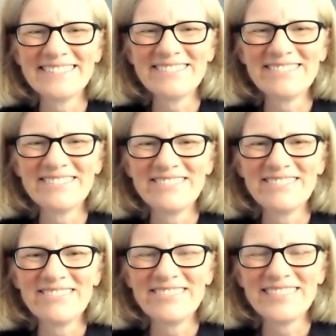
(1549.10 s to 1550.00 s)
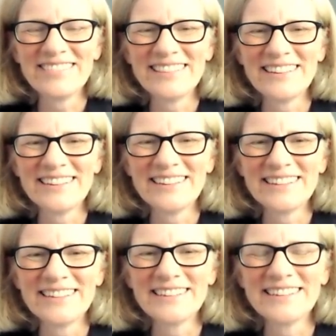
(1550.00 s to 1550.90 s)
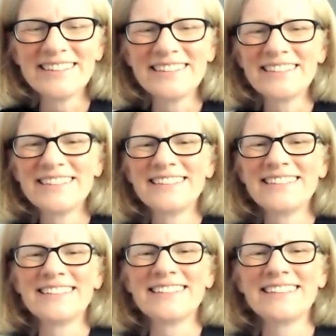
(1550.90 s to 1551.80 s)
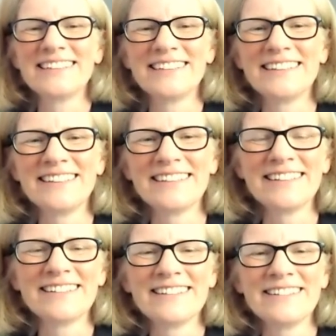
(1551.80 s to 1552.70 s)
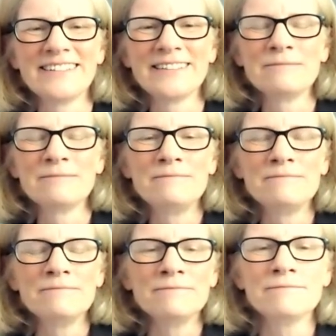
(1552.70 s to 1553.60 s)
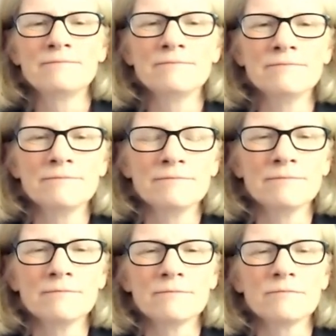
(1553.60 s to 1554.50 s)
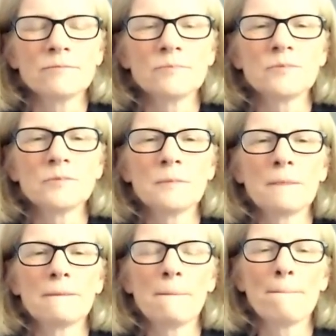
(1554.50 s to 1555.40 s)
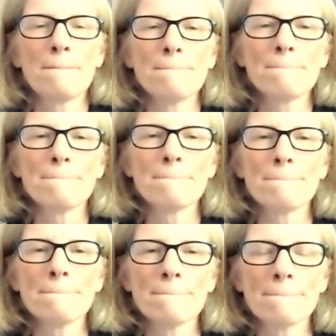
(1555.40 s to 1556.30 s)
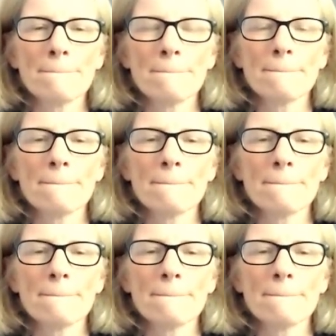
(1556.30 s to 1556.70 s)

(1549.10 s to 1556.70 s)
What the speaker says: No words are spoken by the person on screen.